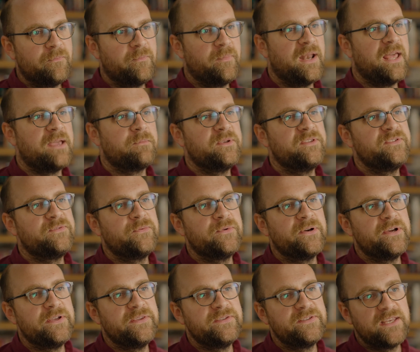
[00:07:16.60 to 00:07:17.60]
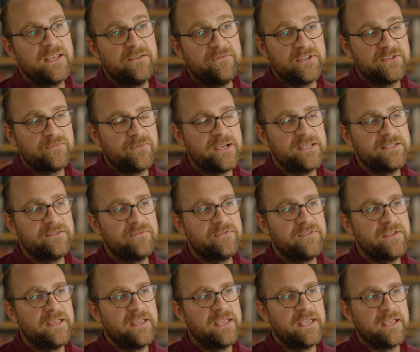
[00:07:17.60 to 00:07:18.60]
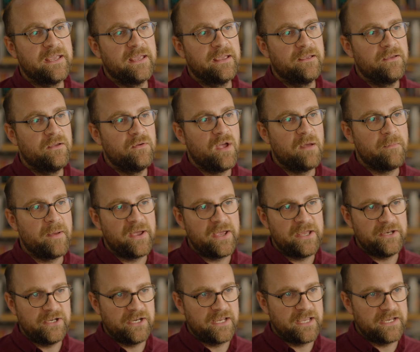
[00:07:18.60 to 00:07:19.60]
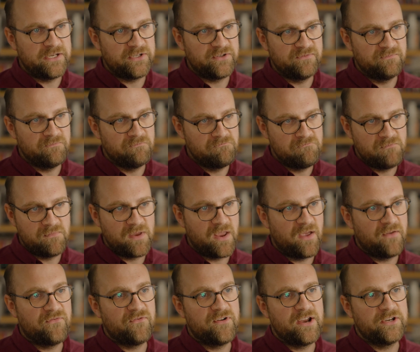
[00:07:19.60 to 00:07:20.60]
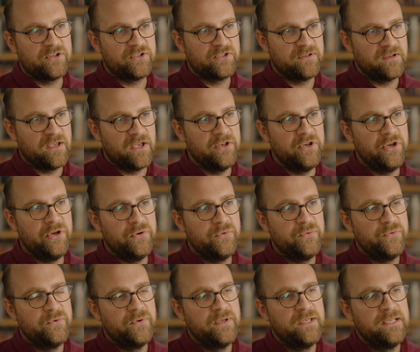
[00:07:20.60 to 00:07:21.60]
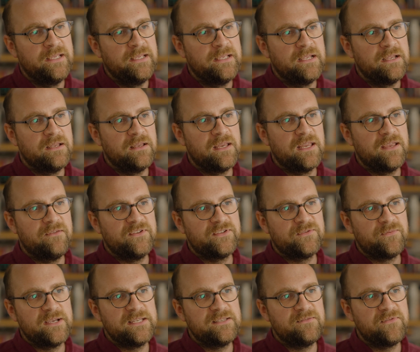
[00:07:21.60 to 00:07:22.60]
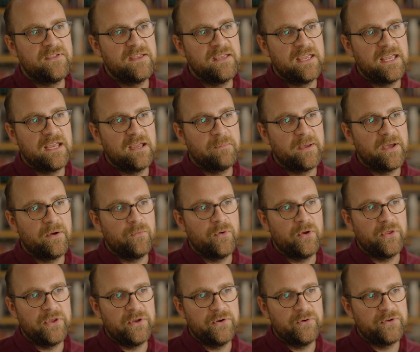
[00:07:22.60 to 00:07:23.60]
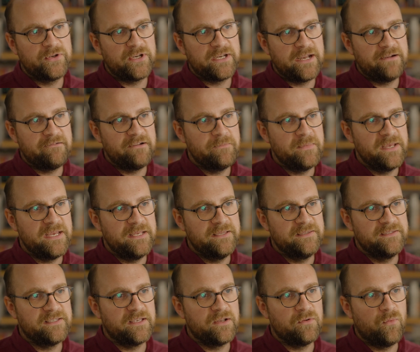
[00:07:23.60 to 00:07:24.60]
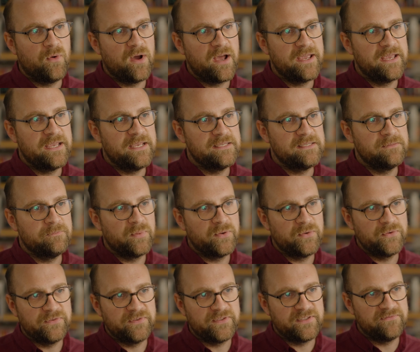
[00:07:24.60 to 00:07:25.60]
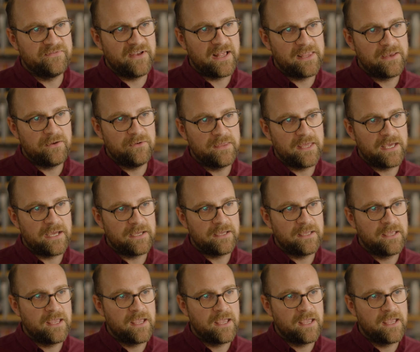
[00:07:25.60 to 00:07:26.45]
Blackman's words give us ways of thinking about education afresh, anew, give us ways of thinking about what the ordinary means and why it is important to value that,